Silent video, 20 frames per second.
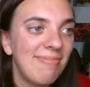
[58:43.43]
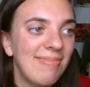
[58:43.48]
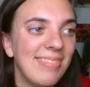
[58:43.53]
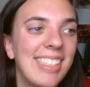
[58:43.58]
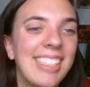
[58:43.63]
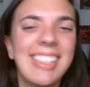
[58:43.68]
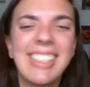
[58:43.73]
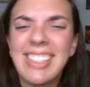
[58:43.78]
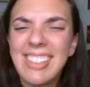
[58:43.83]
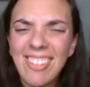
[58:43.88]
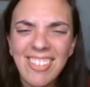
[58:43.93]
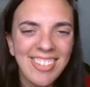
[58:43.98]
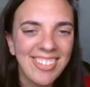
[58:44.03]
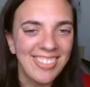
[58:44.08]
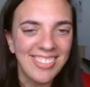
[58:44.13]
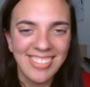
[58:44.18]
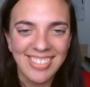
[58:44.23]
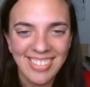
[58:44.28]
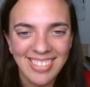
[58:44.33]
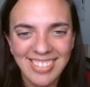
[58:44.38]
so
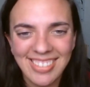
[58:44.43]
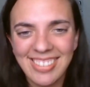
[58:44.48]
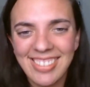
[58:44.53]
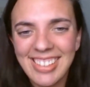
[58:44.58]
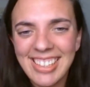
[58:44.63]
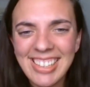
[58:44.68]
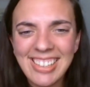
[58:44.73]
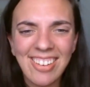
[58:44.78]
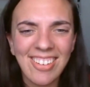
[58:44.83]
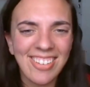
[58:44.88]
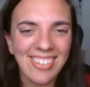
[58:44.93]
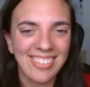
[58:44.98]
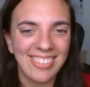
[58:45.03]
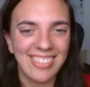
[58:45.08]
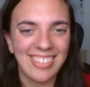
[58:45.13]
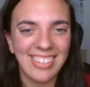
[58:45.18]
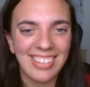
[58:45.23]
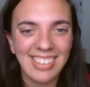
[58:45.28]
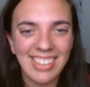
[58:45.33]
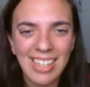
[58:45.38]
good. So
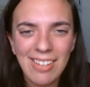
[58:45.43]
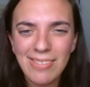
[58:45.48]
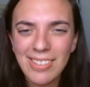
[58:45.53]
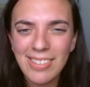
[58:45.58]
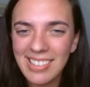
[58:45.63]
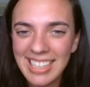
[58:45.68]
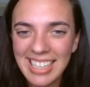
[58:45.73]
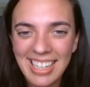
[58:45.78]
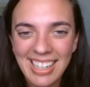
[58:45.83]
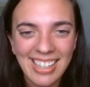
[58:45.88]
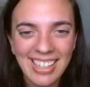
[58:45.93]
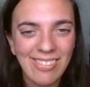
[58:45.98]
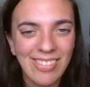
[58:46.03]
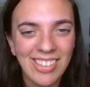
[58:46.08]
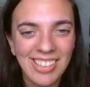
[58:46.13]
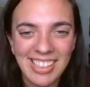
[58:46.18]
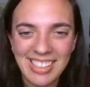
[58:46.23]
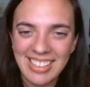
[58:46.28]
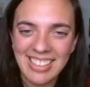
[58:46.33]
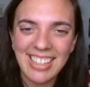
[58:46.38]
good. If you're here, if you're
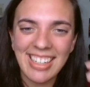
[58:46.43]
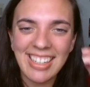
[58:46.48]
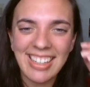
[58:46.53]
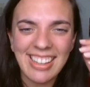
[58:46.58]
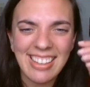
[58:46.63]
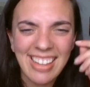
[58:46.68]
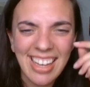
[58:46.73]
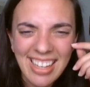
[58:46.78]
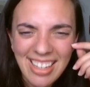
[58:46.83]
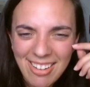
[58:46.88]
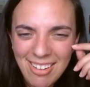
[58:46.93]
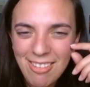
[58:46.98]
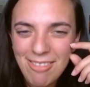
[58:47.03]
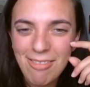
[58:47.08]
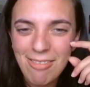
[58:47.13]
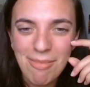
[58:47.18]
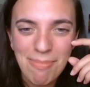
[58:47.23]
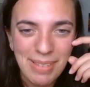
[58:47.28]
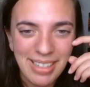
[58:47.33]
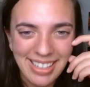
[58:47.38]
listening, thank you
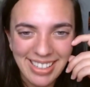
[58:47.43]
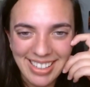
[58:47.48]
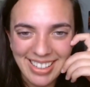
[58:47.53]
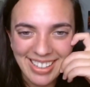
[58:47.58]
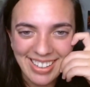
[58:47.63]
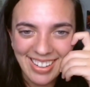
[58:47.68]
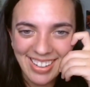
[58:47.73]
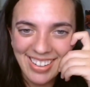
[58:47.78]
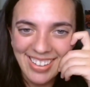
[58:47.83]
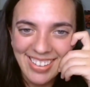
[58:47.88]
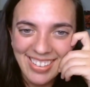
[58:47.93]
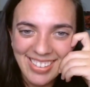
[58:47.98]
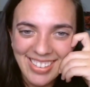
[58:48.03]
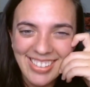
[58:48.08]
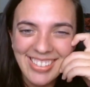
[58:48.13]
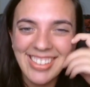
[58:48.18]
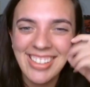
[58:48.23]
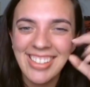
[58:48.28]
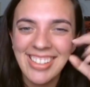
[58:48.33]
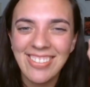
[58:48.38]
for being here.
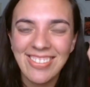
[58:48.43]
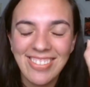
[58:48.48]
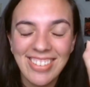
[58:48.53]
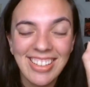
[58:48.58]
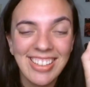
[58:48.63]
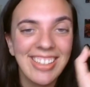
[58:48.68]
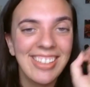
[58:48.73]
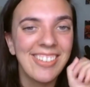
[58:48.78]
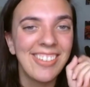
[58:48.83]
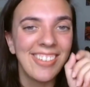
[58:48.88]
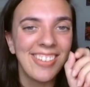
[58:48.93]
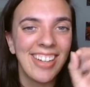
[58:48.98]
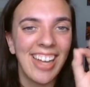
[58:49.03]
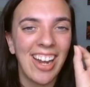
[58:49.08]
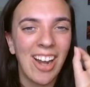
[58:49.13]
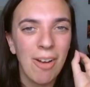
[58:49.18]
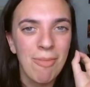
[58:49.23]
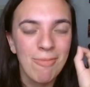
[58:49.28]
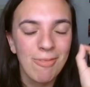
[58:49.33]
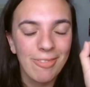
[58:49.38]
This is really good, and
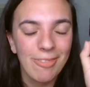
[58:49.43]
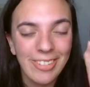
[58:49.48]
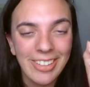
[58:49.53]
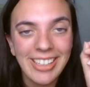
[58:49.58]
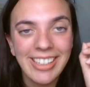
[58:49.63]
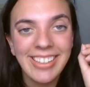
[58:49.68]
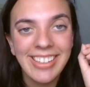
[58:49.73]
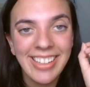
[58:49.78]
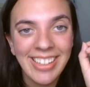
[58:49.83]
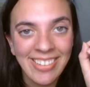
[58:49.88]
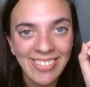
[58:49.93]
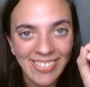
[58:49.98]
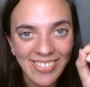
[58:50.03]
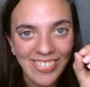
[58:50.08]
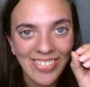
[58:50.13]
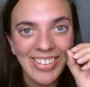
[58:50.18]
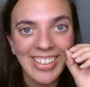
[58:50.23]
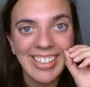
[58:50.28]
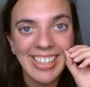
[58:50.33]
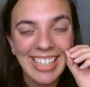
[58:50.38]
I'm really,
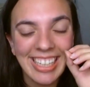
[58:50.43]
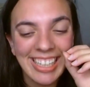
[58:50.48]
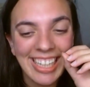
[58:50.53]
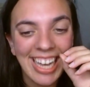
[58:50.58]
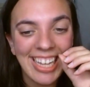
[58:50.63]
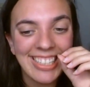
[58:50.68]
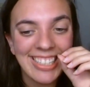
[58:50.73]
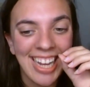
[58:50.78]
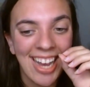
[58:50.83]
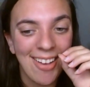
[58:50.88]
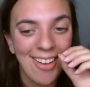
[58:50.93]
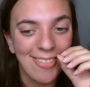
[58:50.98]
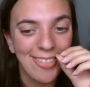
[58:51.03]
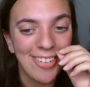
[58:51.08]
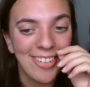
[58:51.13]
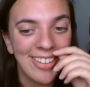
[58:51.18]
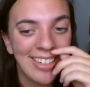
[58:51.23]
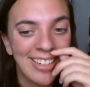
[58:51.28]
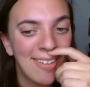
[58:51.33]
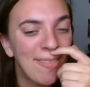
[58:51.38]
really glad to have you
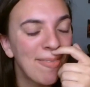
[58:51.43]
here.